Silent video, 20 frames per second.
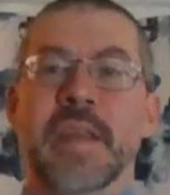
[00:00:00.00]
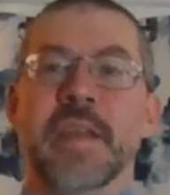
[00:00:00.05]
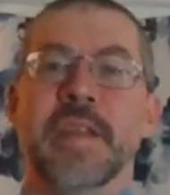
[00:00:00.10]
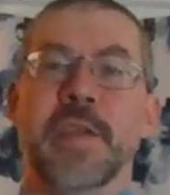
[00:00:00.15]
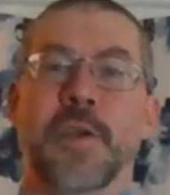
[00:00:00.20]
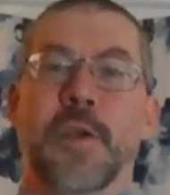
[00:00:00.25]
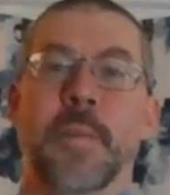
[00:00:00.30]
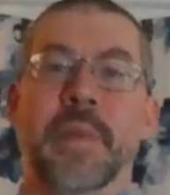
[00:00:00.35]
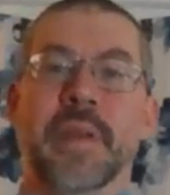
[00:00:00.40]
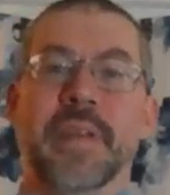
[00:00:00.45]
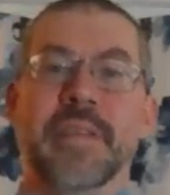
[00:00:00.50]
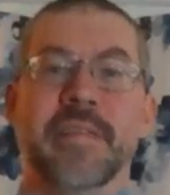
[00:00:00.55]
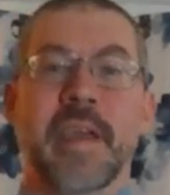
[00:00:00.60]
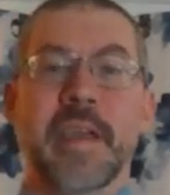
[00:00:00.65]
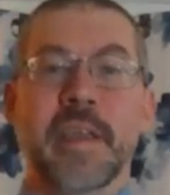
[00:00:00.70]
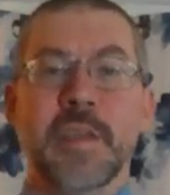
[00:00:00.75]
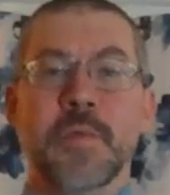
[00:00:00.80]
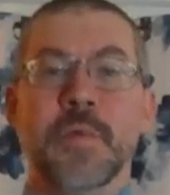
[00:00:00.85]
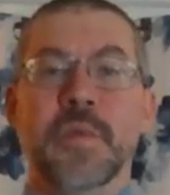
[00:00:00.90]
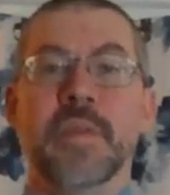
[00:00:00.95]
end here, I'm going to
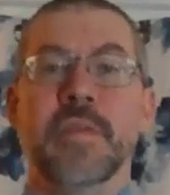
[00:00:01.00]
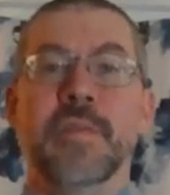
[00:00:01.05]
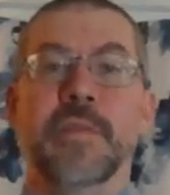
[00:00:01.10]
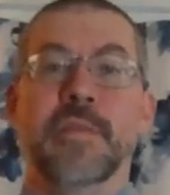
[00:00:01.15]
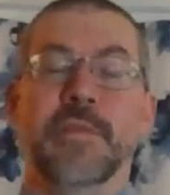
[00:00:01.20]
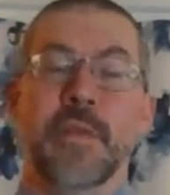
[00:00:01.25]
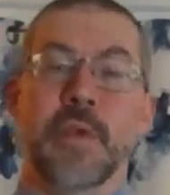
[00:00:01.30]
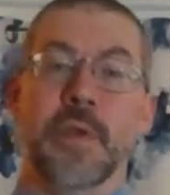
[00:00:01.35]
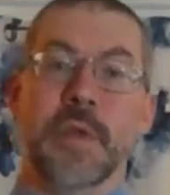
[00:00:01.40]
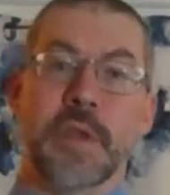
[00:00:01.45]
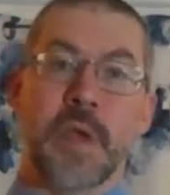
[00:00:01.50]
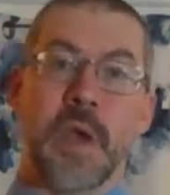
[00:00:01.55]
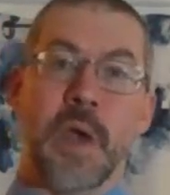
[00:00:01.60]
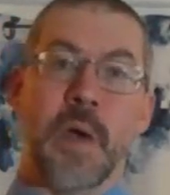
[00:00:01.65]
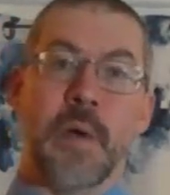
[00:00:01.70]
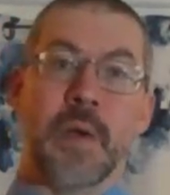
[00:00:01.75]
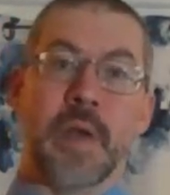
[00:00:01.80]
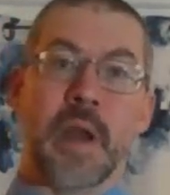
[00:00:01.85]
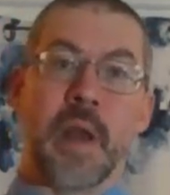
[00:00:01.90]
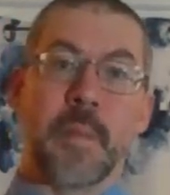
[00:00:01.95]
take you into the
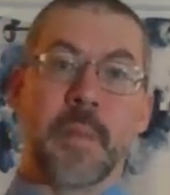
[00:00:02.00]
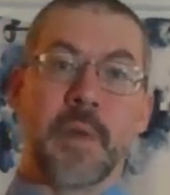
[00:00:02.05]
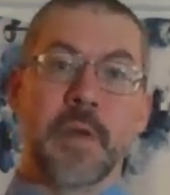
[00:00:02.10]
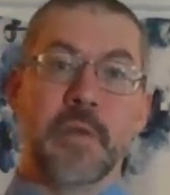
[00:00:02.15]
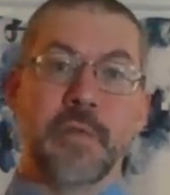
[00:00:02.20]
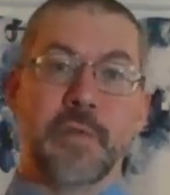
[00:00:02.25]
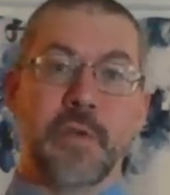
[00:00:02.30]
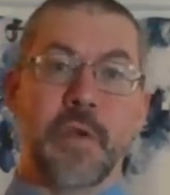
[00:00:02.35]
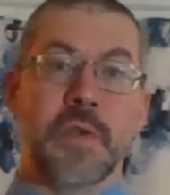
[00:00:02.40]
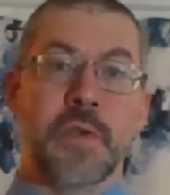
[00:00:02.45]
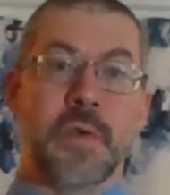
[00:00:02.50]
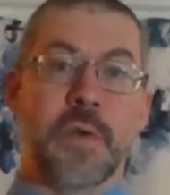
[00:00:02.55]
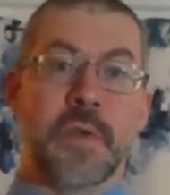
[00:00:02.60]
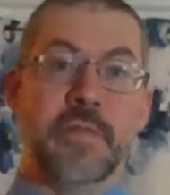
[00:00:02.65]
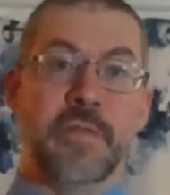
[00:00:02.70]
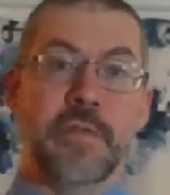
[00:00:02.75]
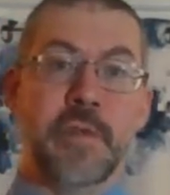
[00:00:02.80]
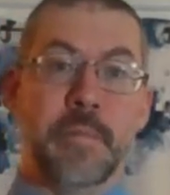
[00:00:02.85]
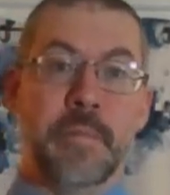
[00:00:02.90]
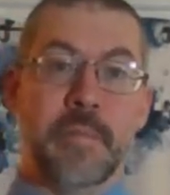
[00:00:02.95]
studio and I'm going to show you on
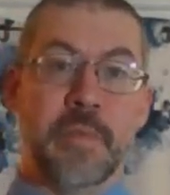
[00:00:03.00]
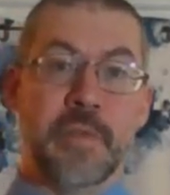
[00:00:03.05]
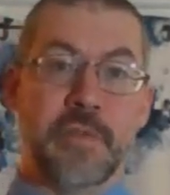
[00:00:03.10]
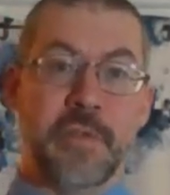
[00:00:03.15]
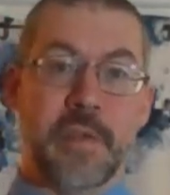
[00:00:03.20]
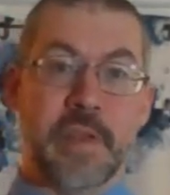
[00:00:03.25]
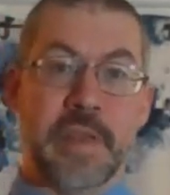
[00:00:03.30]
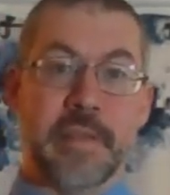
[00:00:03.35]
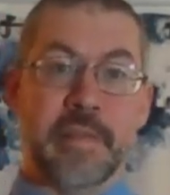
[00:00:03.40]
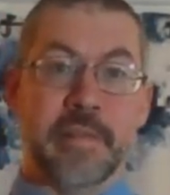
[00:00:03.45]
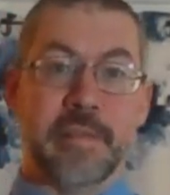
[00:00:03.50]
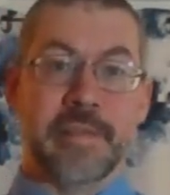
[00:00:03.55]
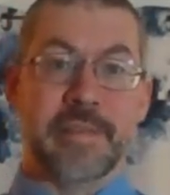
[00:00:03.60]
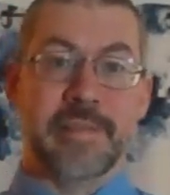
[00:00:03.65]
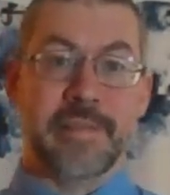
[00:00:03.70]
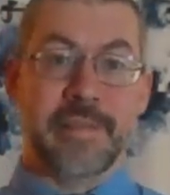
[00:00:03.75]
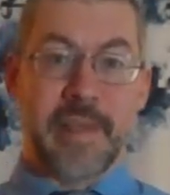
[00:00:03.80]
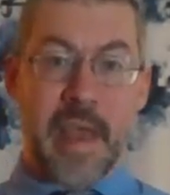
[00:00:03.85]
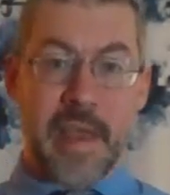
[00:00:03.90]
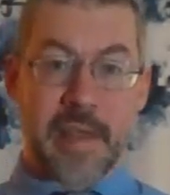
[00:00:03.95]
gym machines
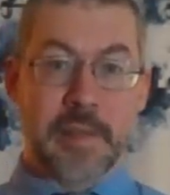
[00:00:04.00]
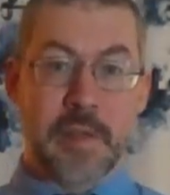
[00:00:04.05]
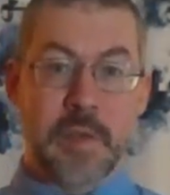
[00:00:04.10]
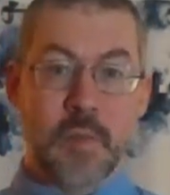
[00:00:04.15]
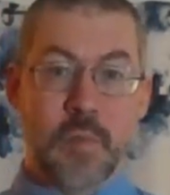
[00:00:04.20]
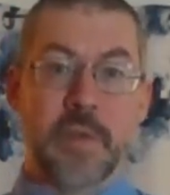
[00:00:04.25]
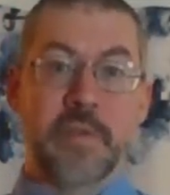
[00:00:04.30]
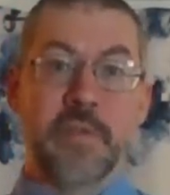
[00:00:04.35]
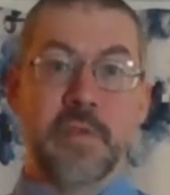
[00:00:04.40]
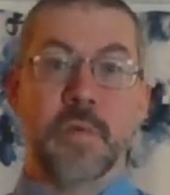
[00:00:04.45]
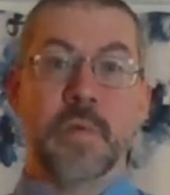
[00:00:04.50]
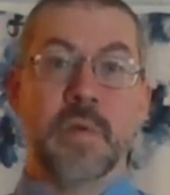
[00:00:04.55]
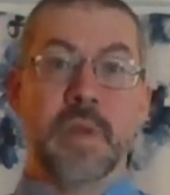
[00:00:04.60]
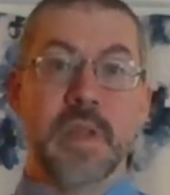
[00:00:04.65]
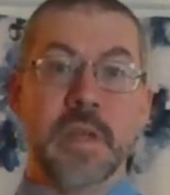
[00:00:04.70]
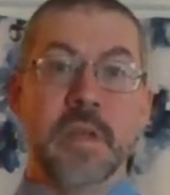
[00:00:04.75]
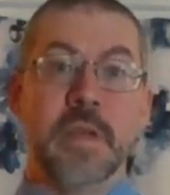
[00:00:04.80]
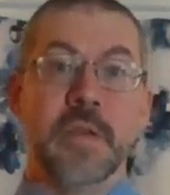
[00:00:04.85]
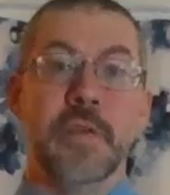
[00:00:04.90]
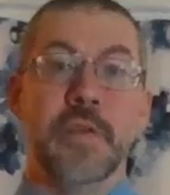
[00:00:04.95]
exactly what you
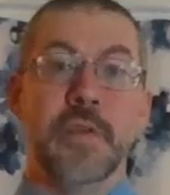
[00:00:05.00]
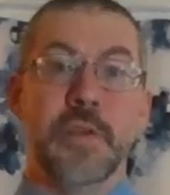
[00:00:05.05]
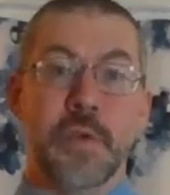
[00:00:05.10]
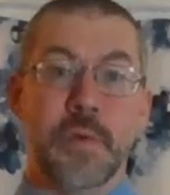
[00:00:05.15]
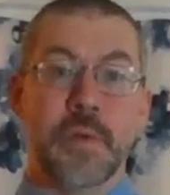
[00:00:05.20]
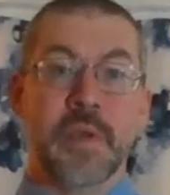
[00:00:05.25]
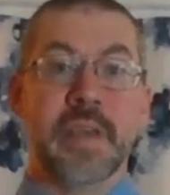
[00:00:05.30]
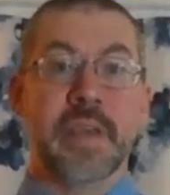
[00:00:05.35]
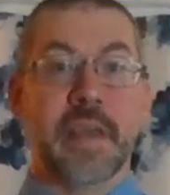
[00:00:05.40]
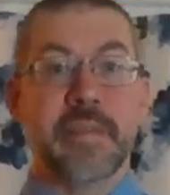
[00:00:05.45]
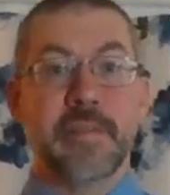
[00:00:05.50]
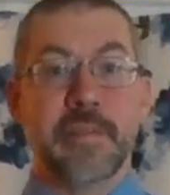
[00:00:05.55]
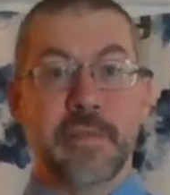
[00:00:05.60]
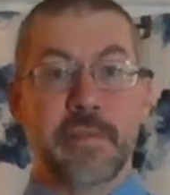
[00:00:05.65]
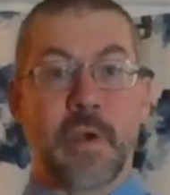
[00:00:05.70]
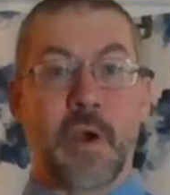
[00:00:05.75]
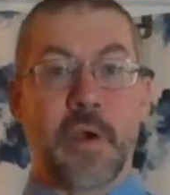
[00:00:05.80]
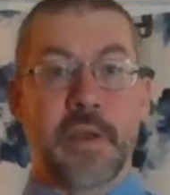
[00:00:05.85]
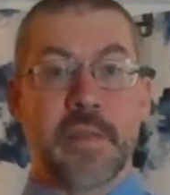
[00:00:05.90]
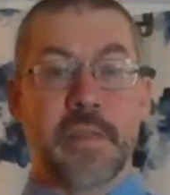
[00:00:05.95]
need to do to get
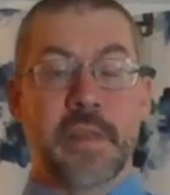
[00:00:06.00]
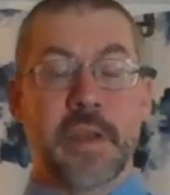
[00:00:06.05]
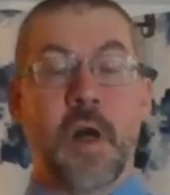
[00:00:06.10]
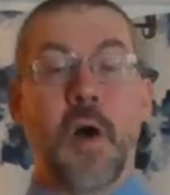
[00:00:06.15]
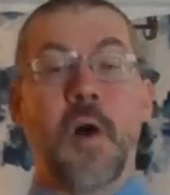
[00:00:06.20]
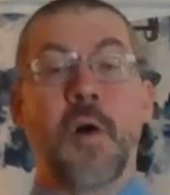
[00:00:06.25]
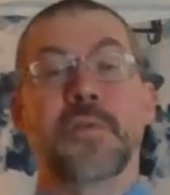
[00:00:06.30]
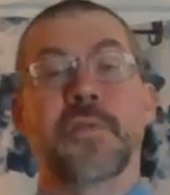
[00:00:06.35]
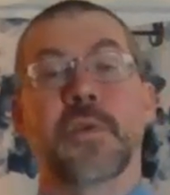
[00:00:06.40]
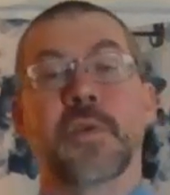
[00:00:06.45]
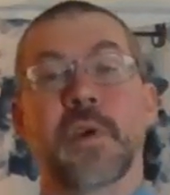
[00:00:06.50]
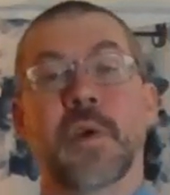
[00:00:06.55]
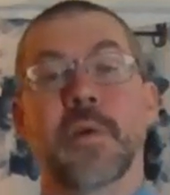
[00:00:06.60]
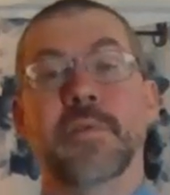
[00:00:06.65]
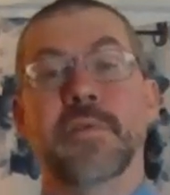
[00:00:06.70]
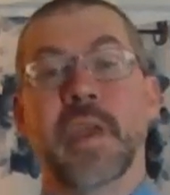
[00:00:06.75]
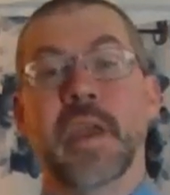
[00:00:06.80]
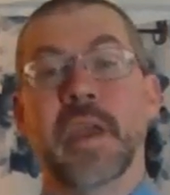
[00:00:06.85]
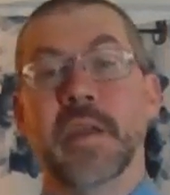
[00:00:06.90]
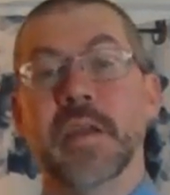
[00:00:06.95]
started that also
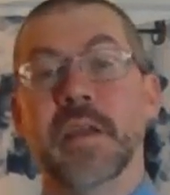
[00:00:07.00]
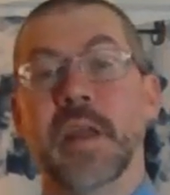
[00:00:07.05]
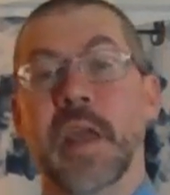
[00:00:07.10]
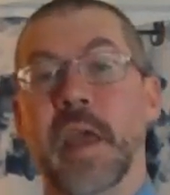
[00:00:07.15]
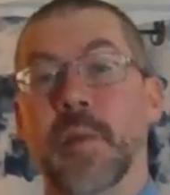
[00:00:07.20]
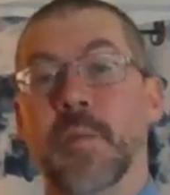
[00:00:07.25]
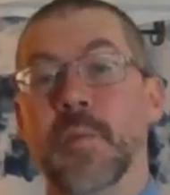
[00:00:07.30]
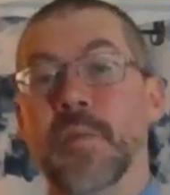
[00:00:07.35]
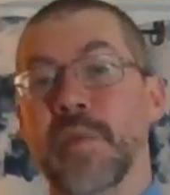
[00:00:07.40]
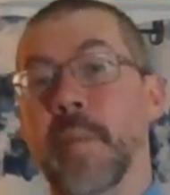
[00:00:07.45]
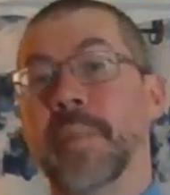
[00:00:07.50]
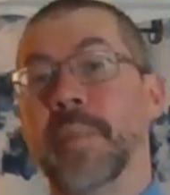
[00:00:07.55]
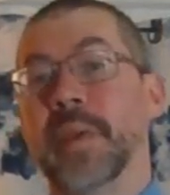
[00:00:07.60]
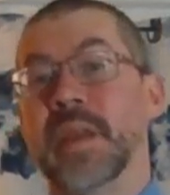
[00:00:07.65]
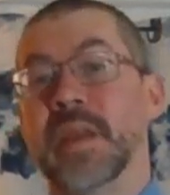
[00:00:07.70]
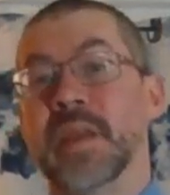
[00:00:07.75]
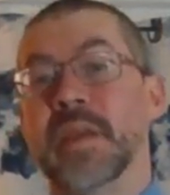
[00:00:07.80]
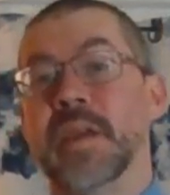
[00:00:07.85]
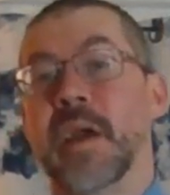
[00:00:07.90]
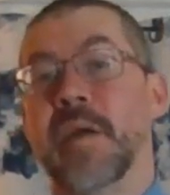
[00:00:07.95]
goes hand in hand with that
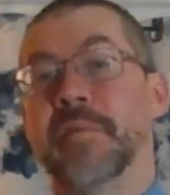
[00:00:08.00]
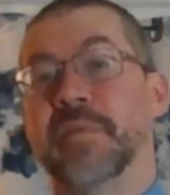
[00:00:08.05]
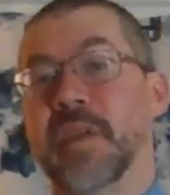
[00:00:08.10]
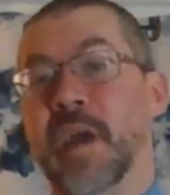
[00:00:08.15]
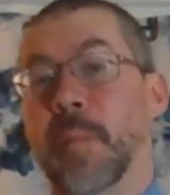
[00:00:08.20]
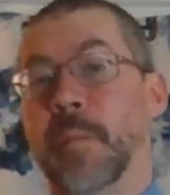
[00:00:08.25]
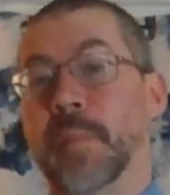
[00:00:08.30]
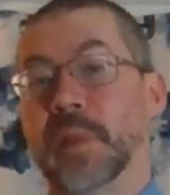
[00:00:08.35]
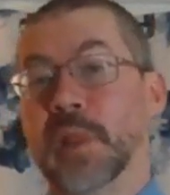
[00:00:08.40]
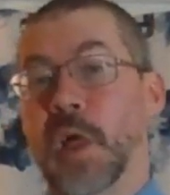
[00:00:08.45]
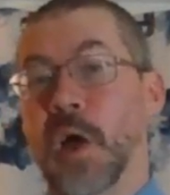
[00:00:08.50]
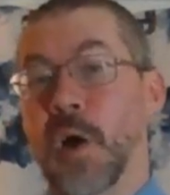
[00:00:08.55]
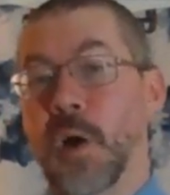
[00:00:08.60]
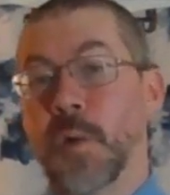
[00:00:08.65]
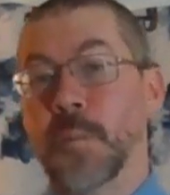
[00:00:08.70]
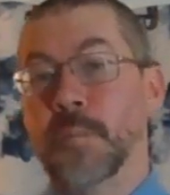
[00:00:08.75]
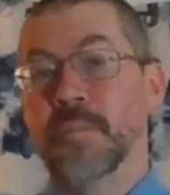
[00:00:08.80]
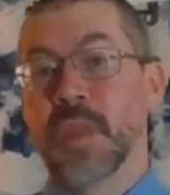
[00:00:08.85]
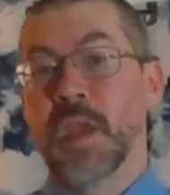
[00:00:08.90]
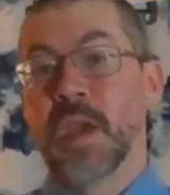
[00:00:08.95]
PDF down
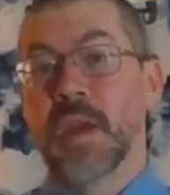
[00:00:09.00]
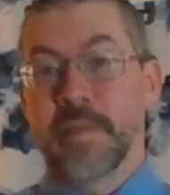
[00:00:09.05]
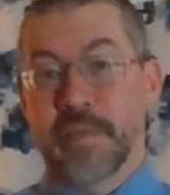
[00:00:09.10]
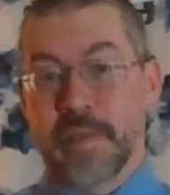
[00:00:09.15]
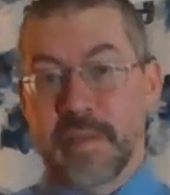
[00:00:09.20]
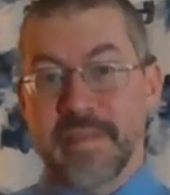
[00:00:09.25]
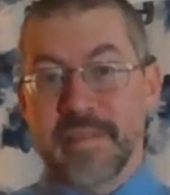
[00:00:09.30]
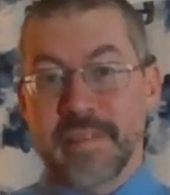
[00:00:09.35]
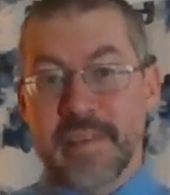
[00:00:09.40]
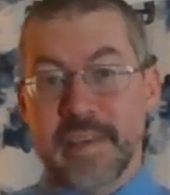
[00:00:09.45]
below that